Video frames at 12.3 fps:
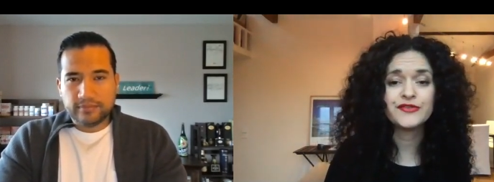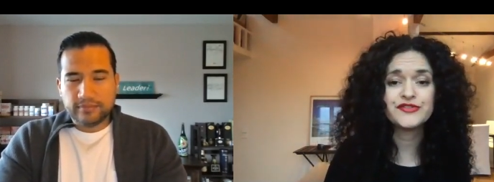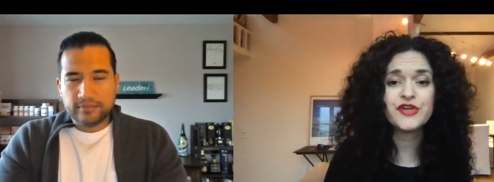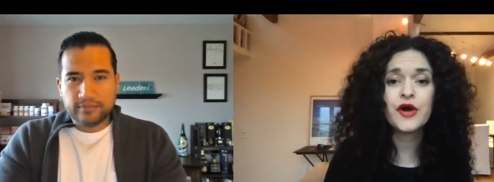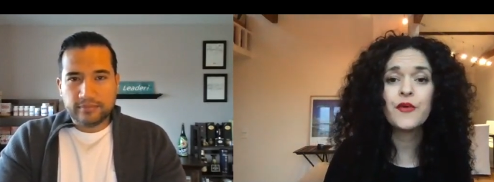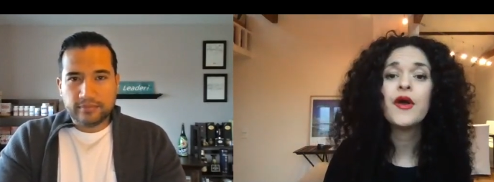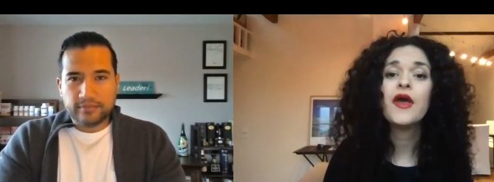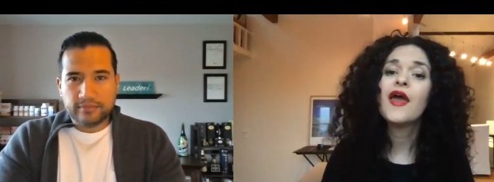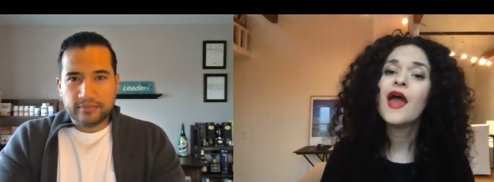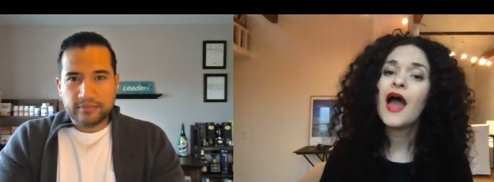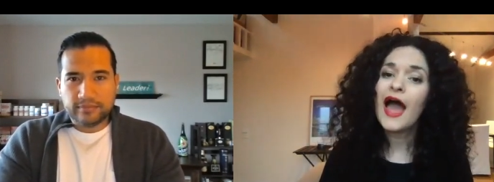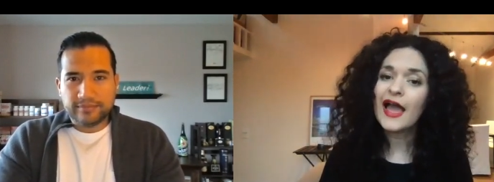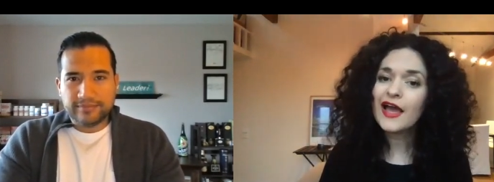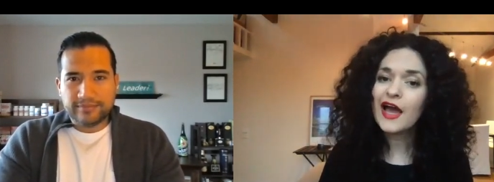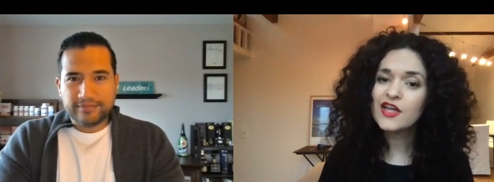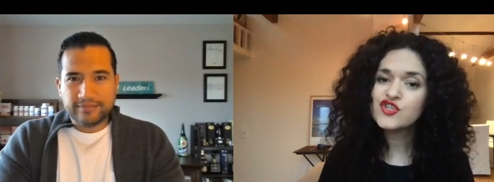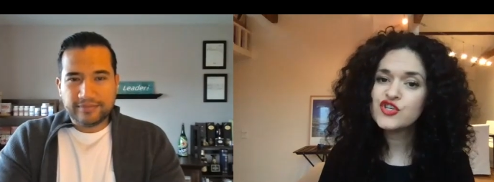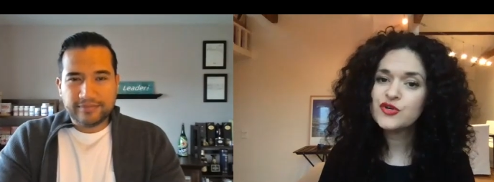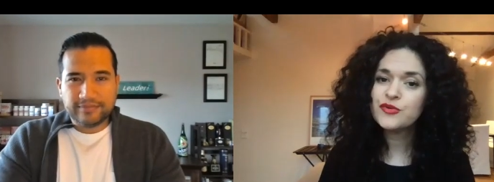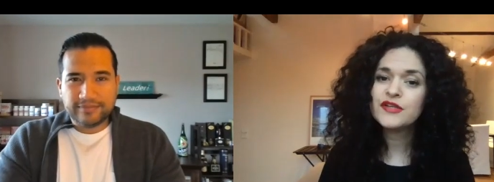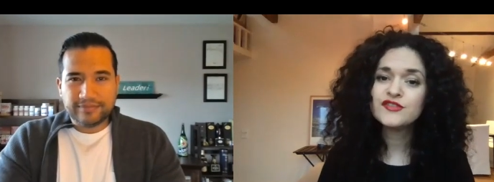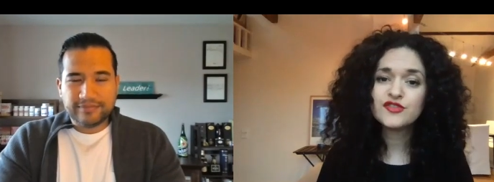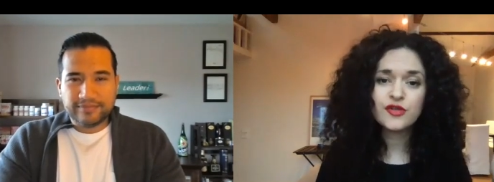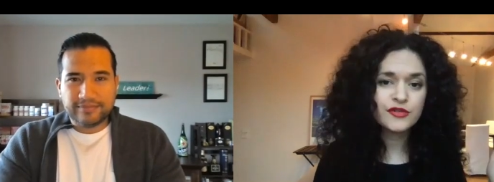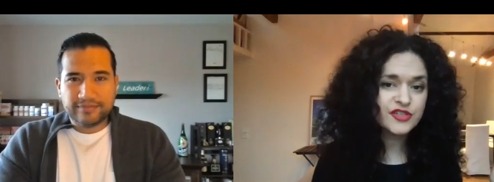Speaker 1: So I got you, and
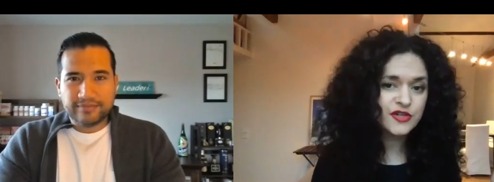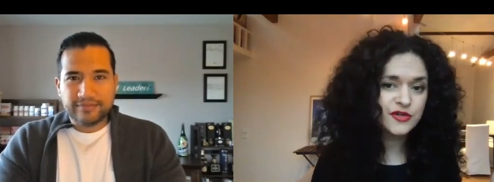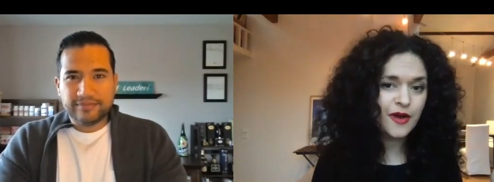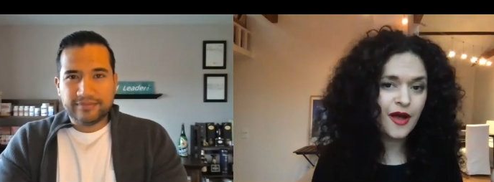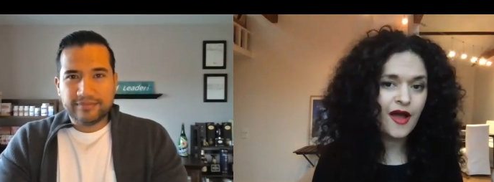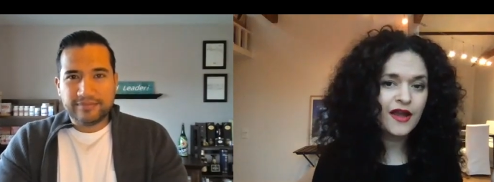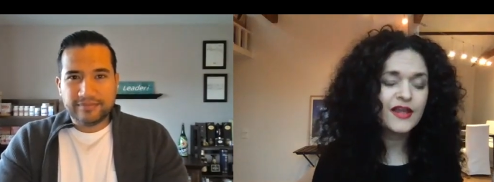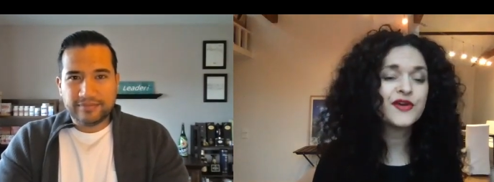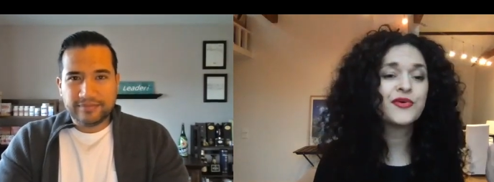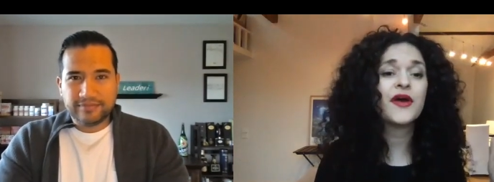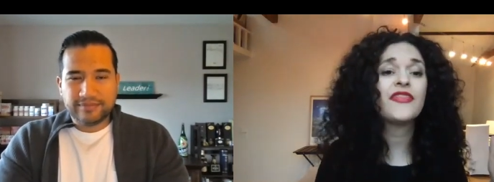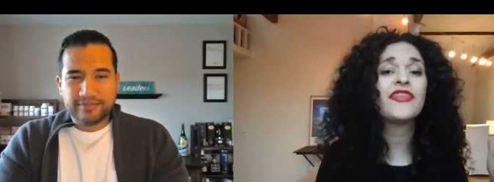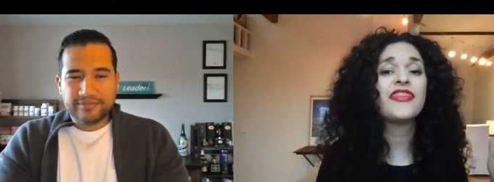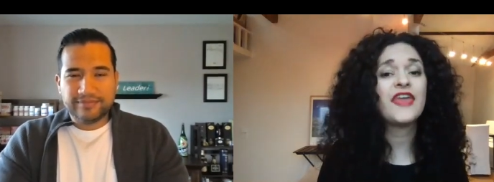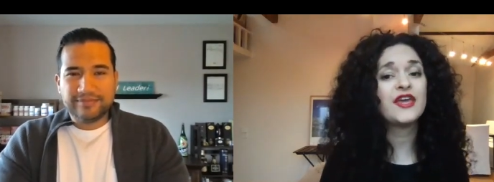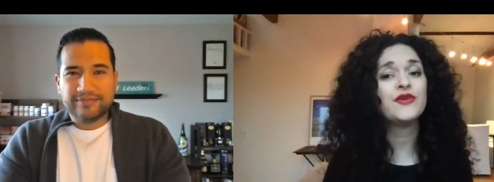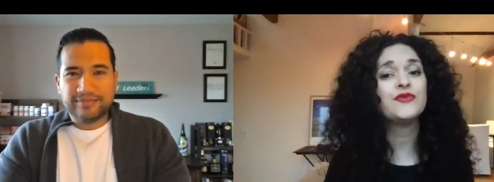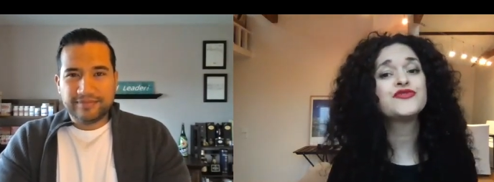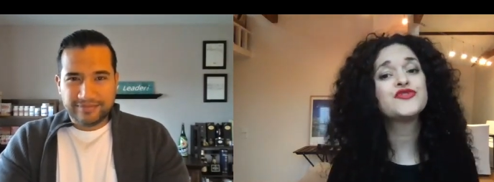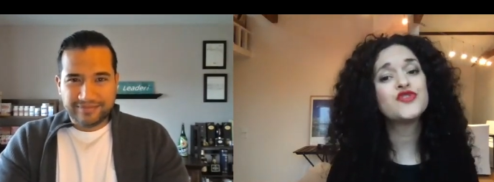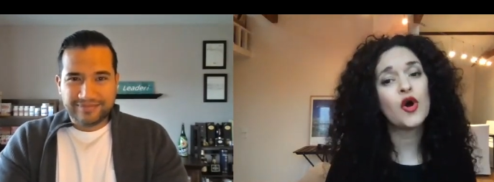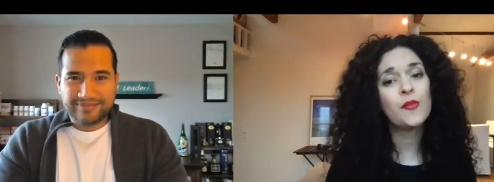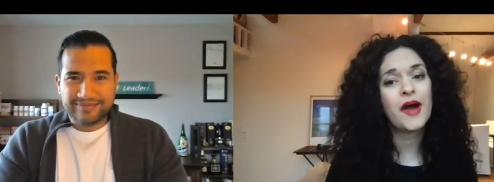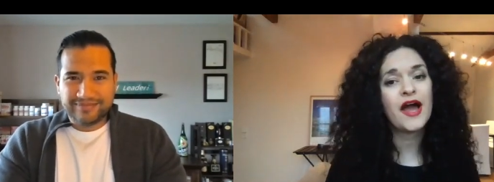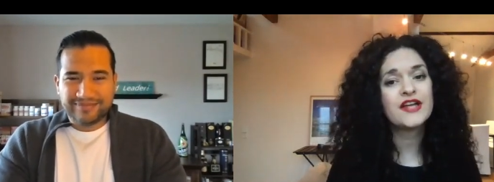so does Kiran. Kiran, thank you so
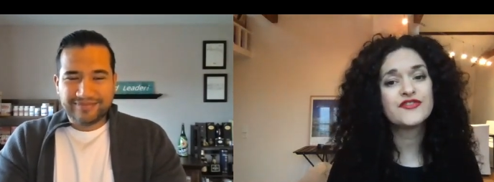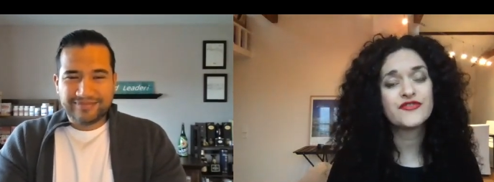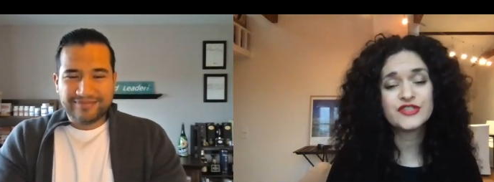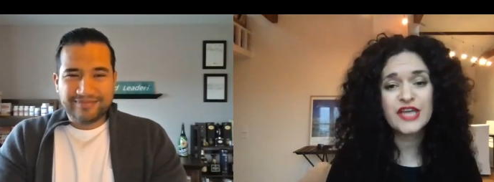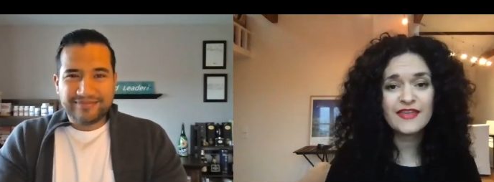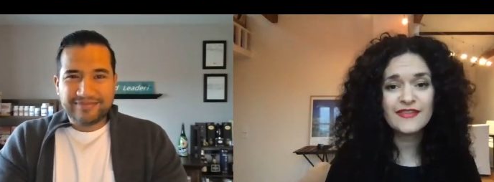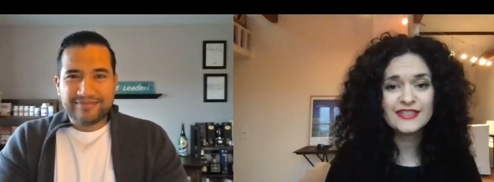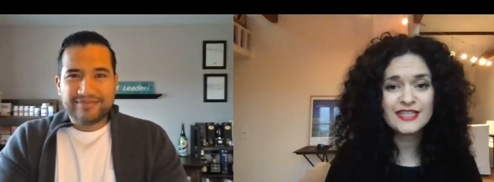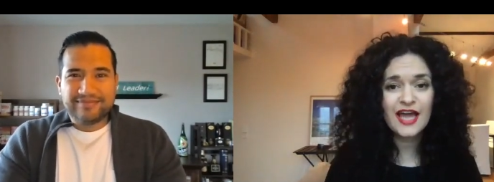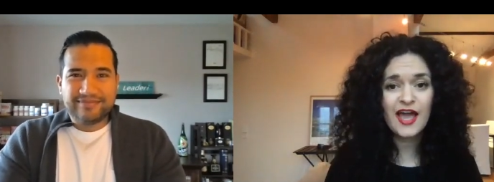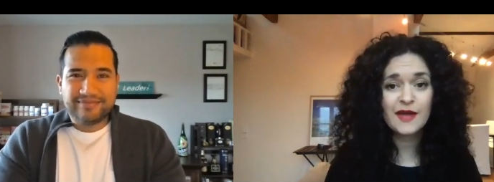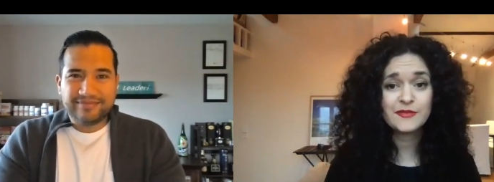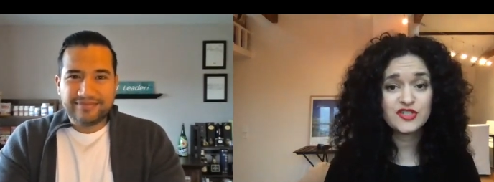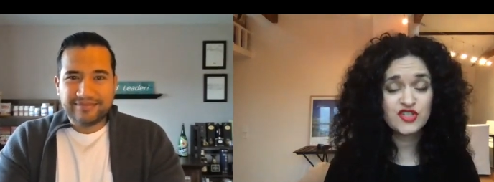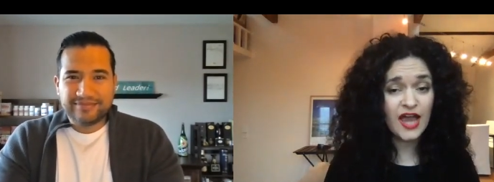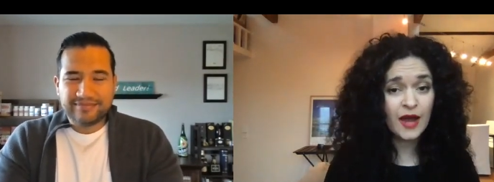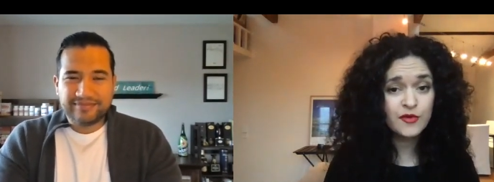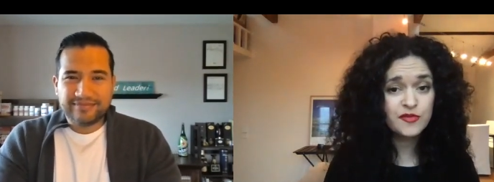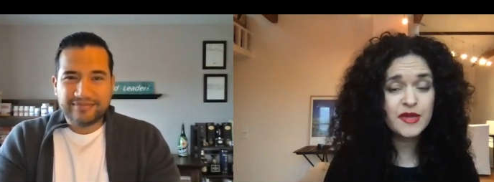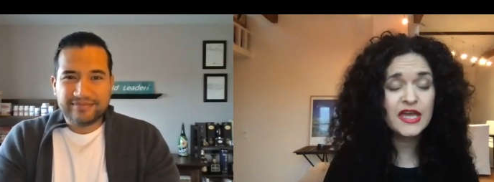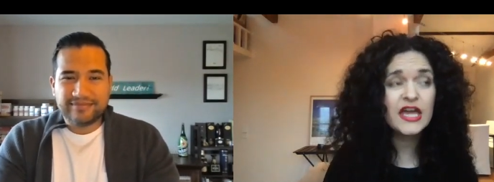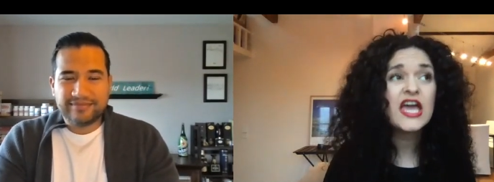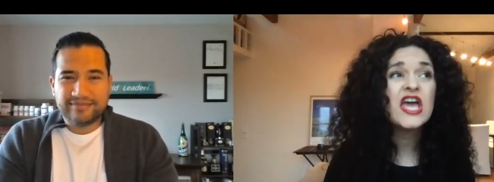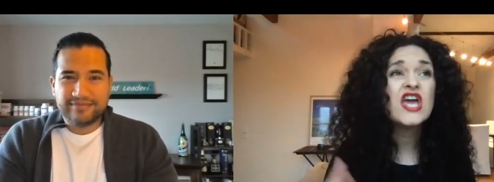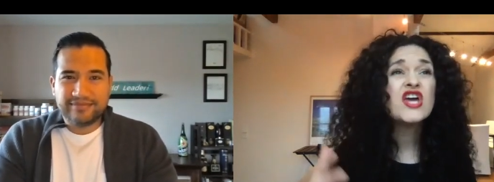much for taking the time to chat with
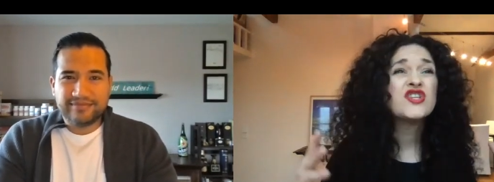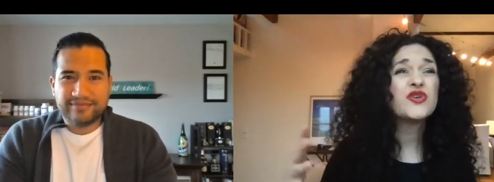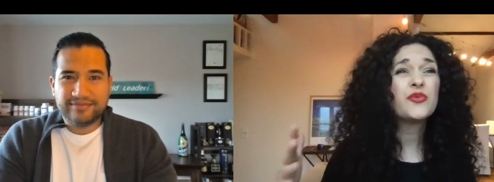me, to